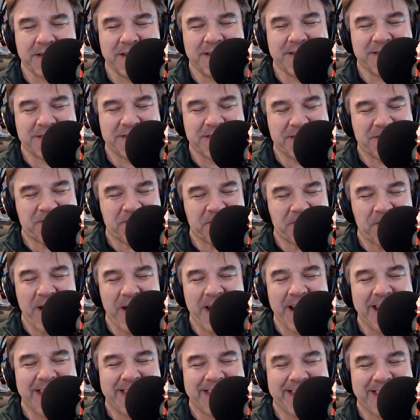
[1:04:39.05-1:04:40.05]
Is there
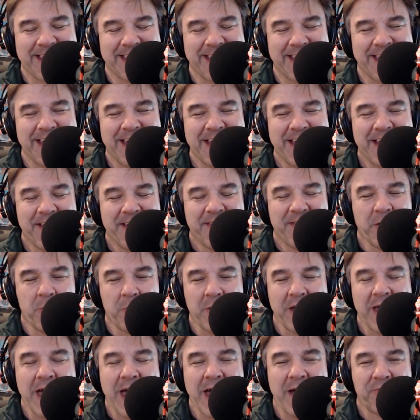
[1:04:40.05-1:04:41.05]
anything that
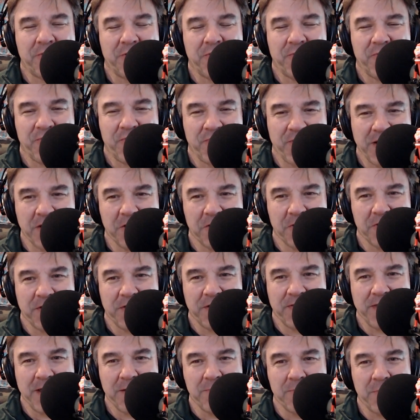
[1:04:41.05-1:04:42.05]
we have to fear
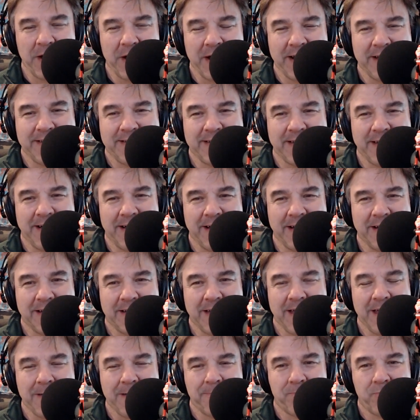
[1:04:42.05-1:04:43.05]
that they might
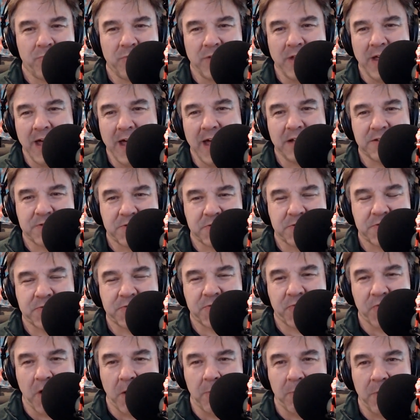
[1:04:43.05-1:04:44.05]
keep answers
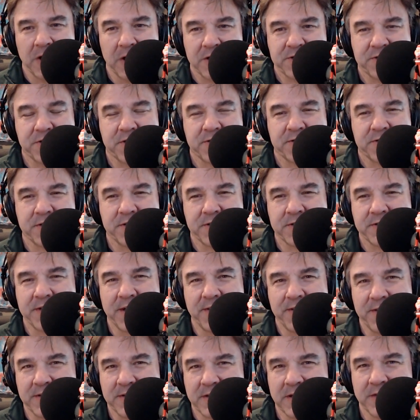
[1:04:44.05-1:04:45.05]
from us just to
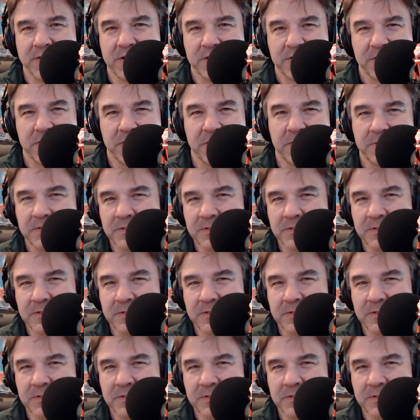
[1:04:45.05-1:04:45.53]
extend the TV show?